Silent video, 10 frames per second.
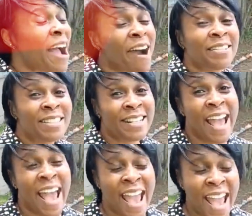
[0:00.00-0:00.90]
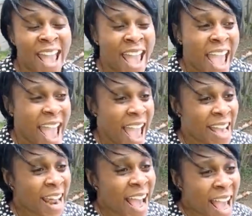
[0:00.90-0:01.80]
were out today,
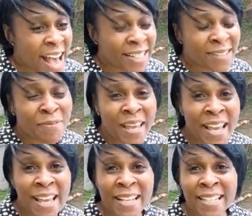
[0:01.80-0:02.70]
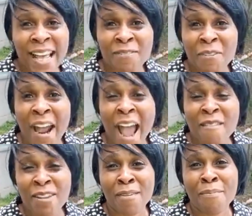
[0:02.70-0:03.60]
and I had some kids that were
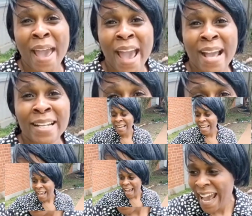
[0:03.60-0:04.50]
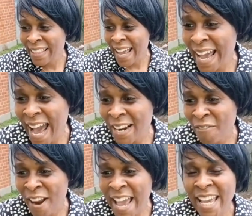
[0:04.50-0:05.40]
having a bad day, and they got
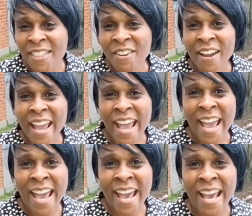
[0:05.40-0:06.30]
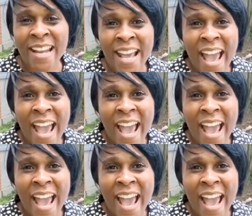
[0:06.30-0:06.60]
a rake in their hand,